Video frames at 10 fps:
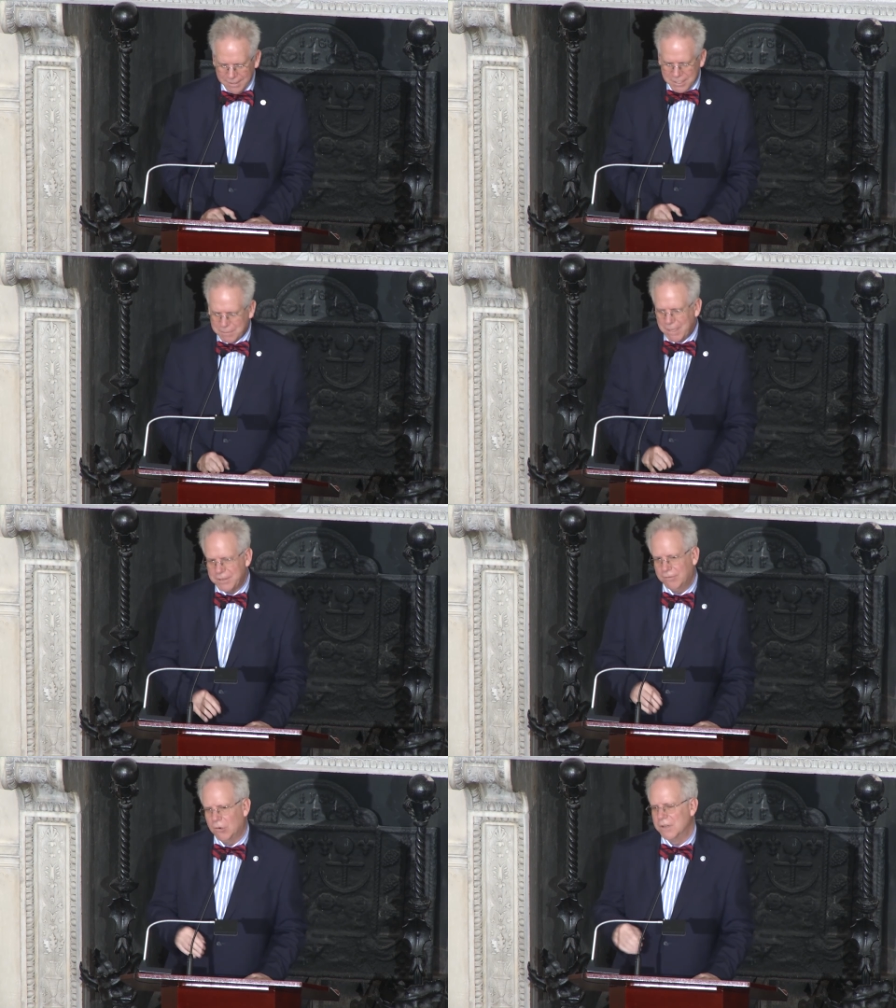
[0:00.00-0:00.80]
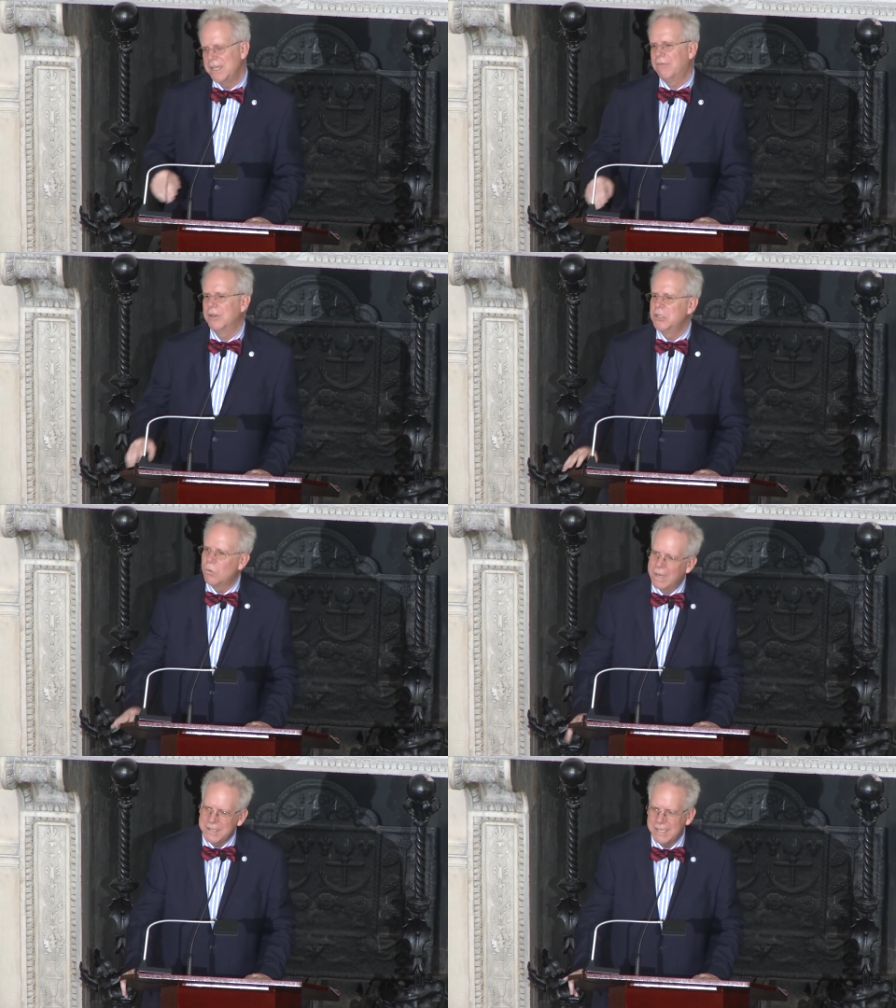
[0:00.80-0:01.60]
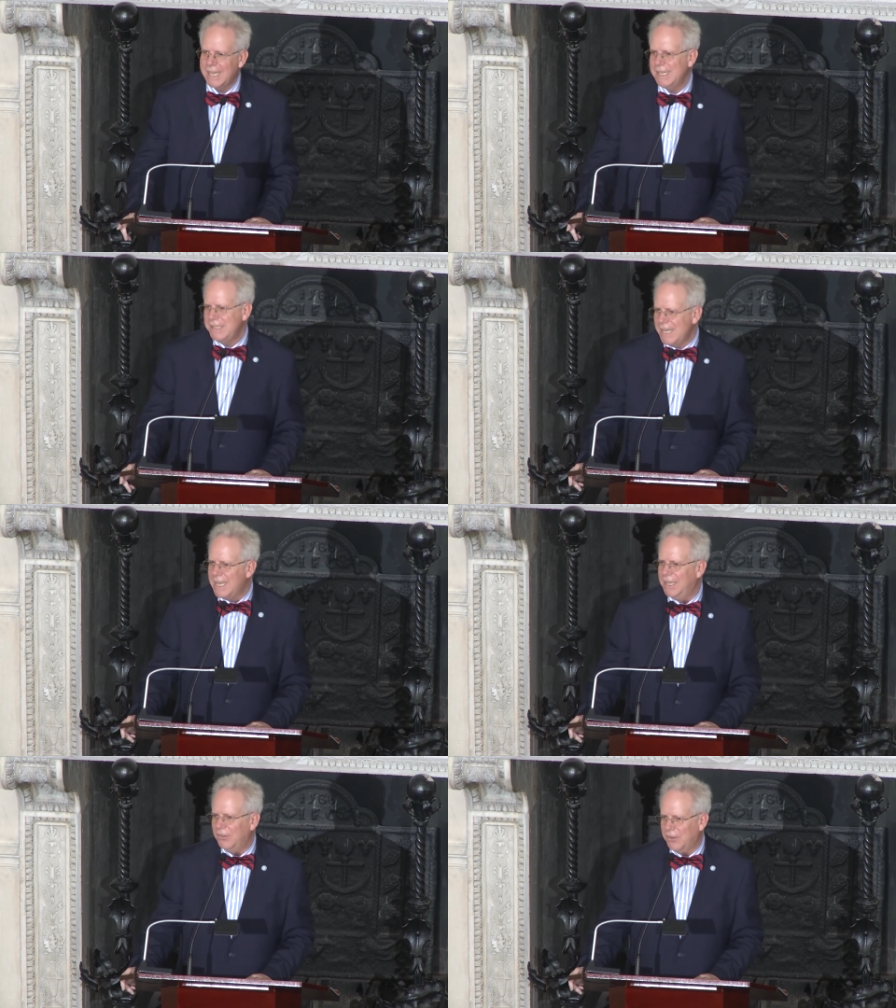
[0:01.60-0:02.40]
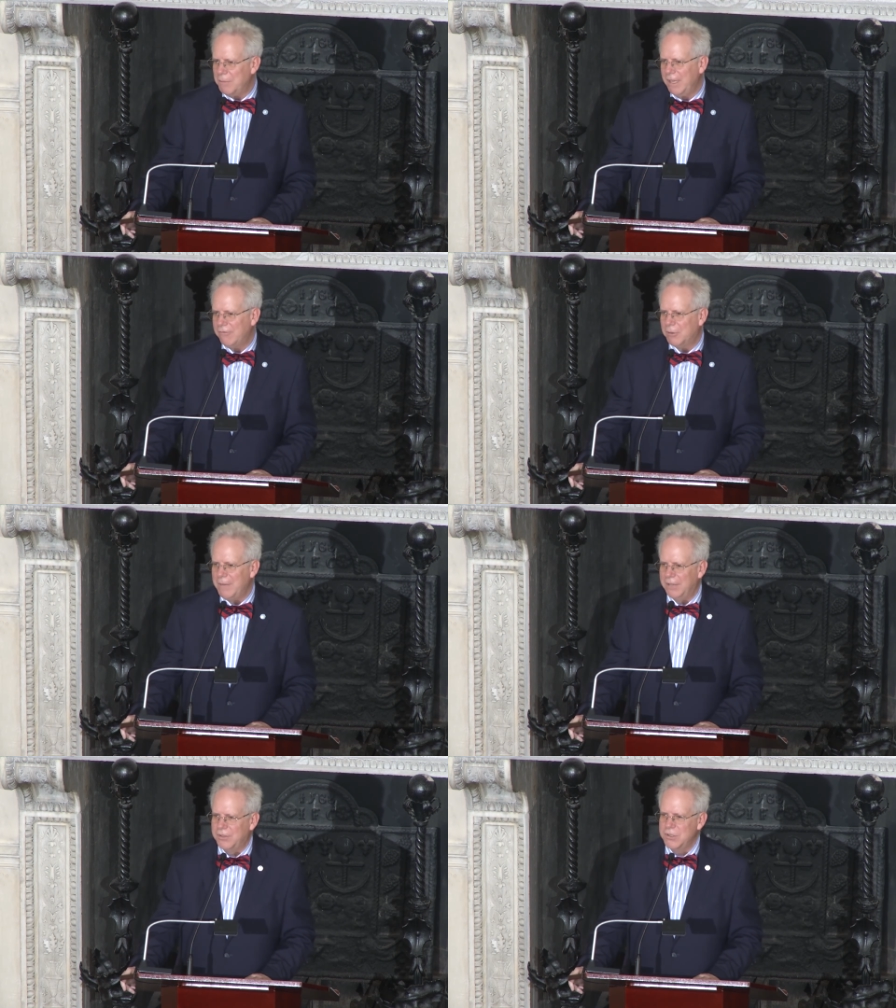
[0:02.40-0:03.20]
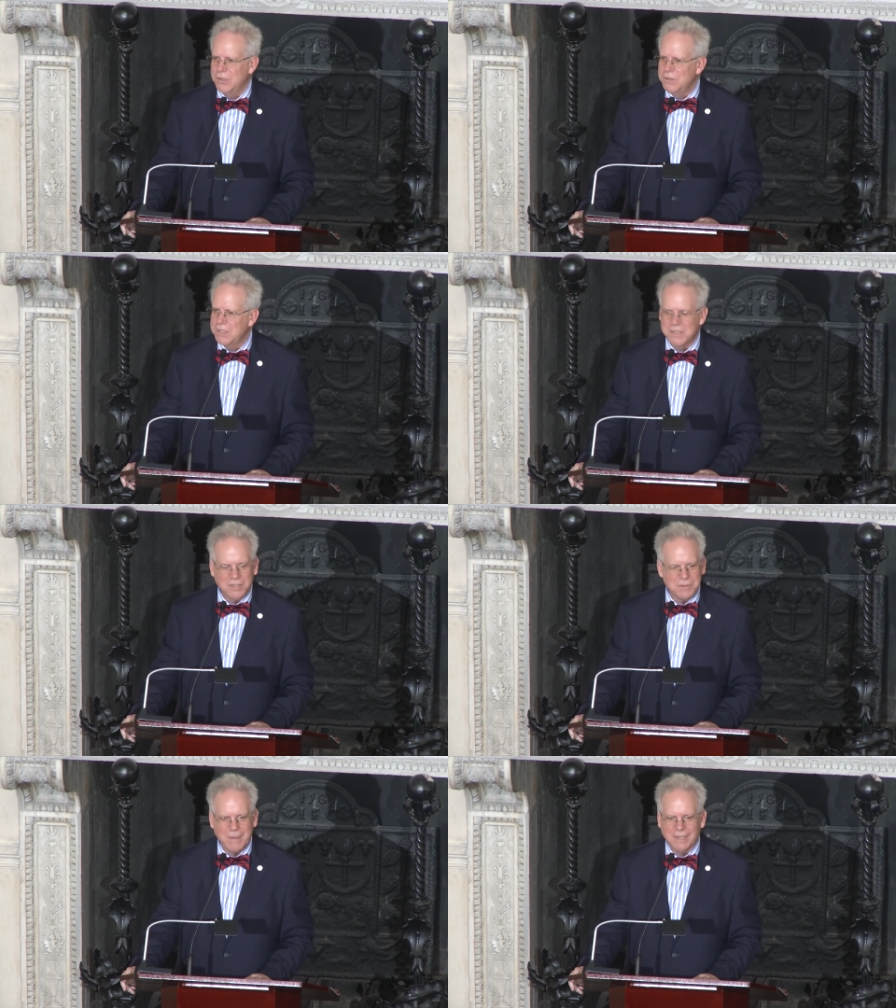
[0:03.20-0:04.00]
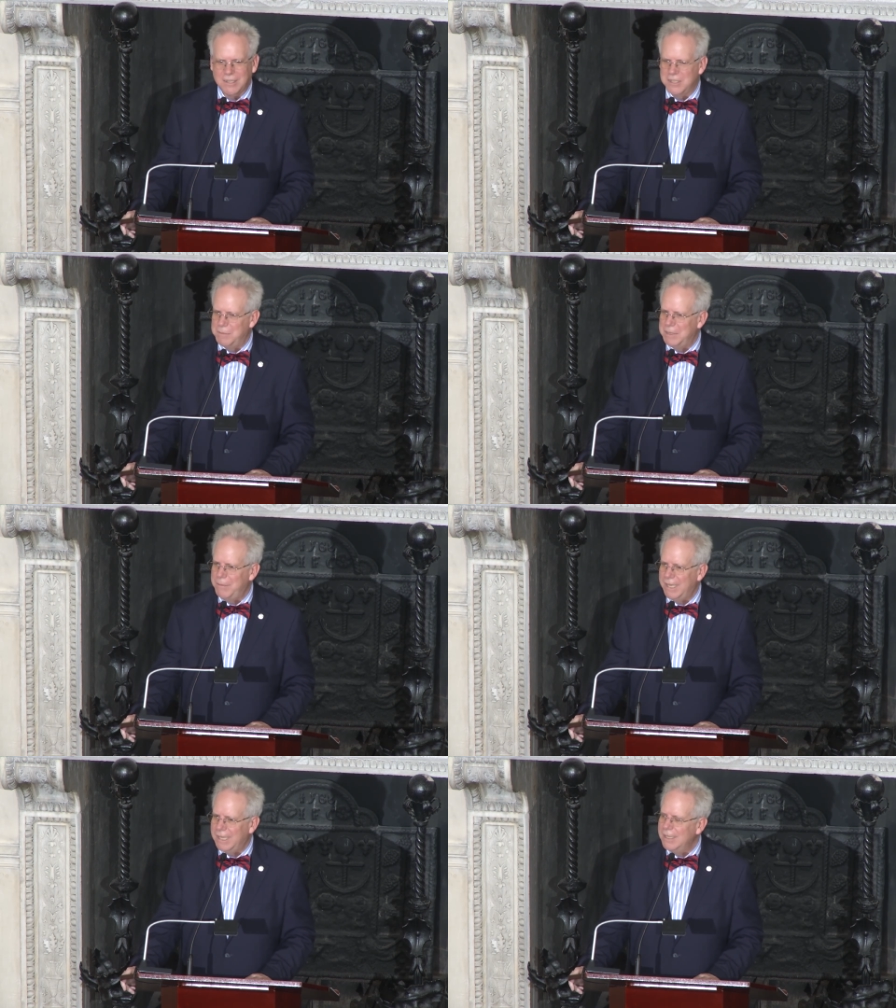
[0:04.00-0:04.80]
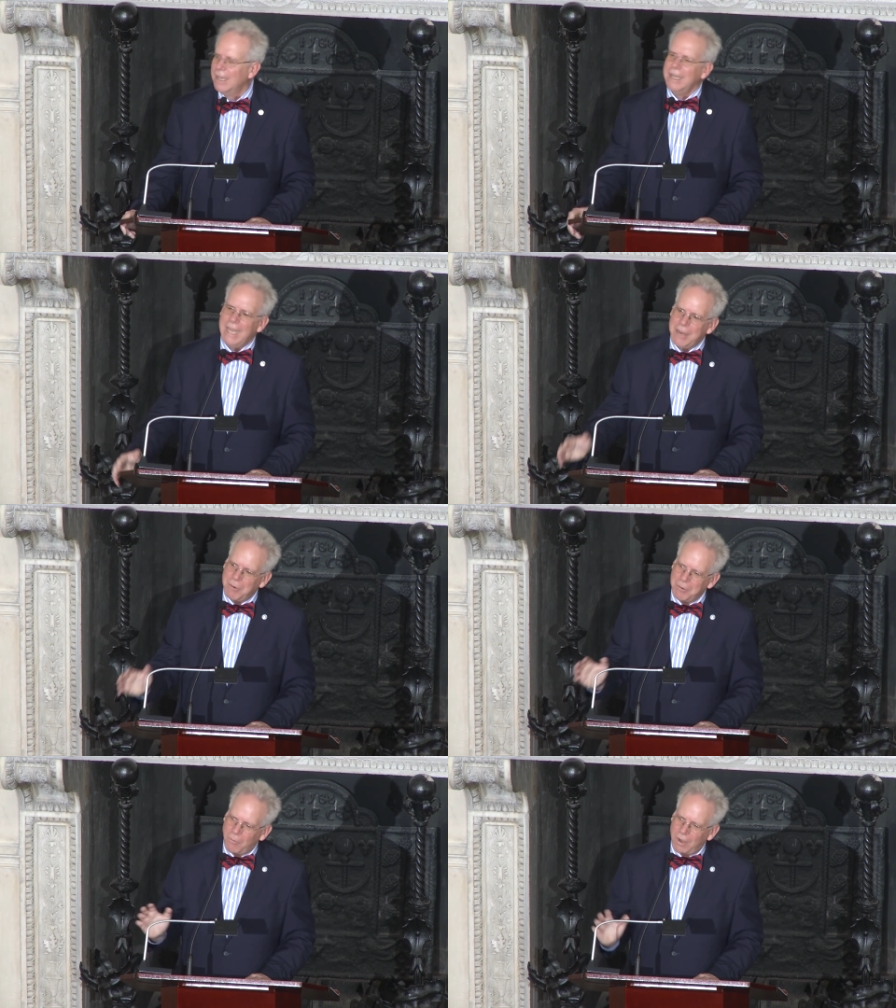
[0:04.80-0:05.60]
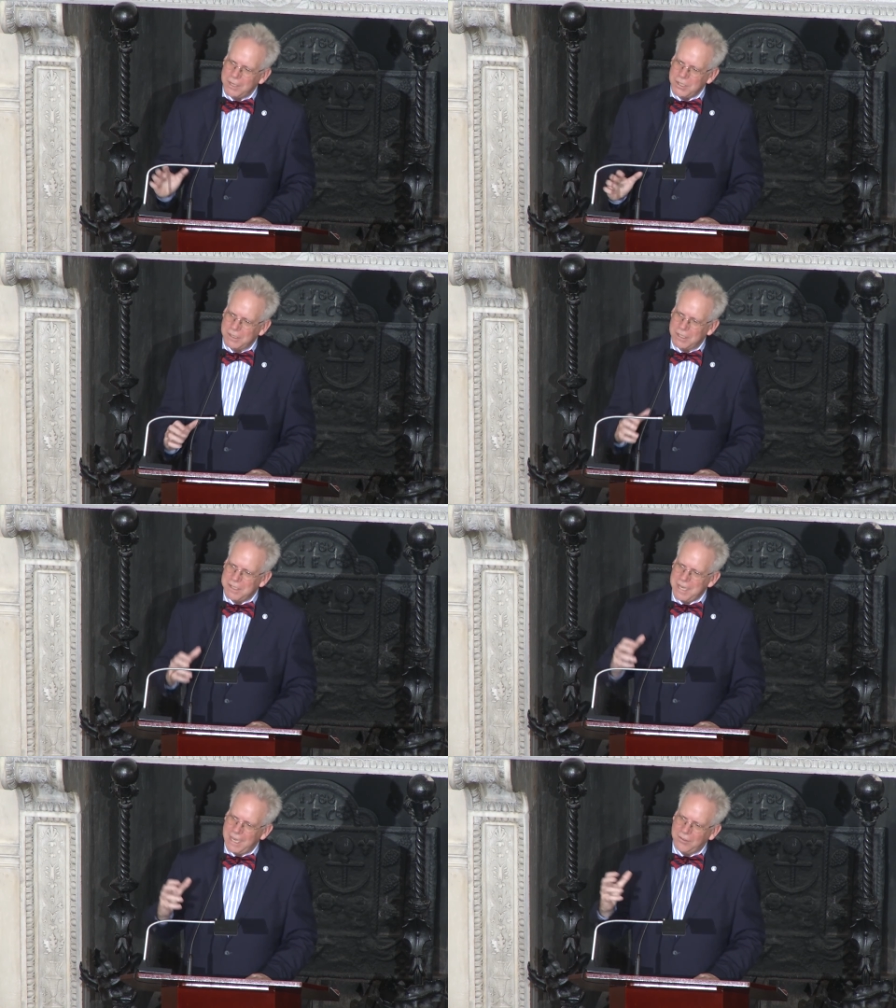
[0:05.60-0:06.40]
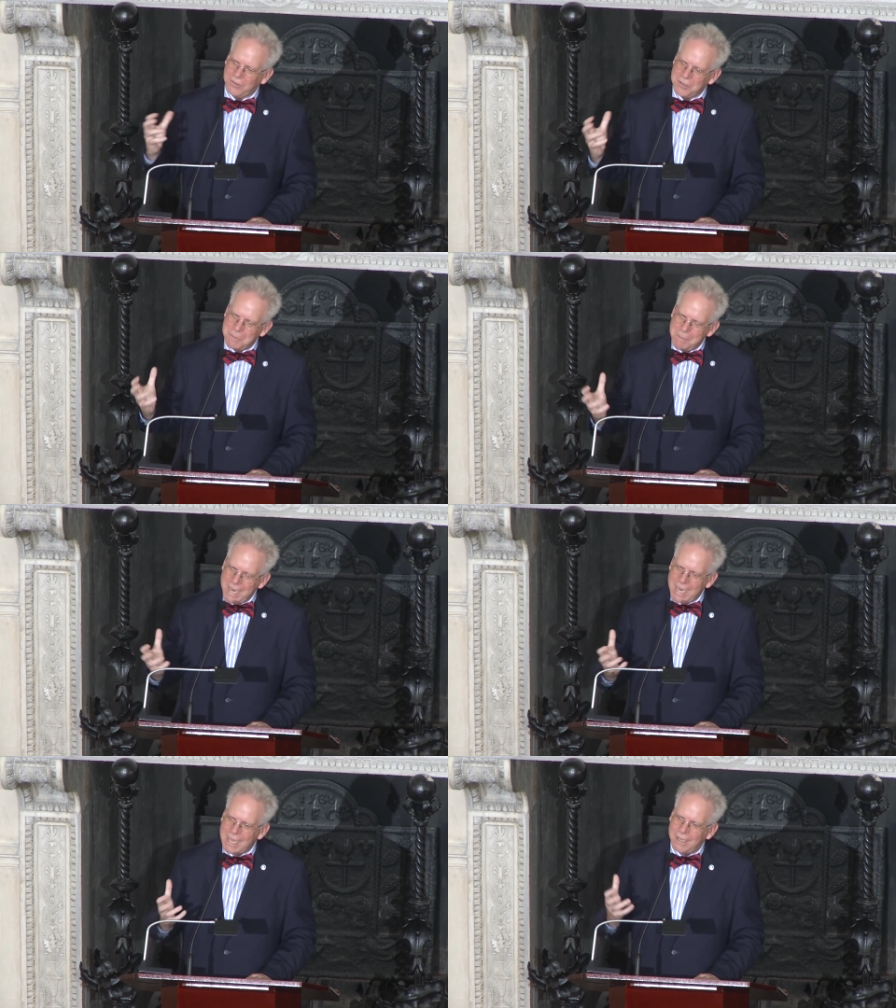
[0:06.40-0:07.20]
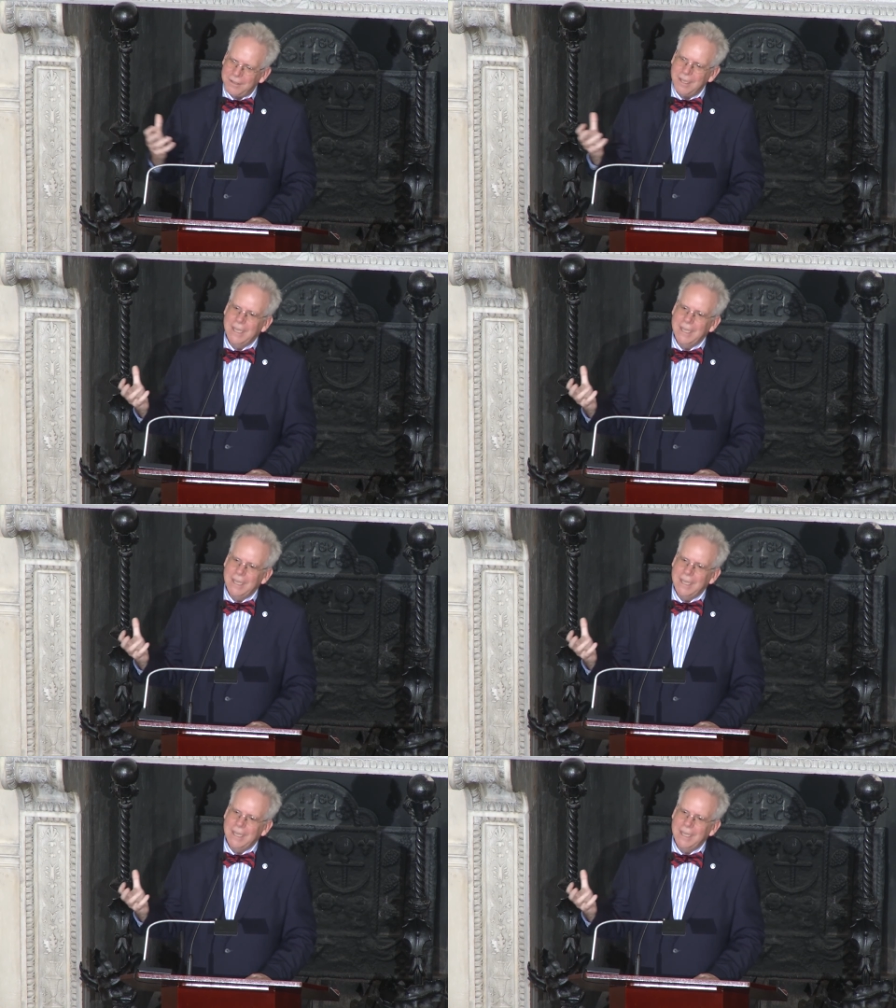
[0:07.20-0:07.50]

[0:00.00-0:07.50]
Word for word: This meant, of course, every 28 days the men from Massachusetts expected to be paid. And when Washington takes command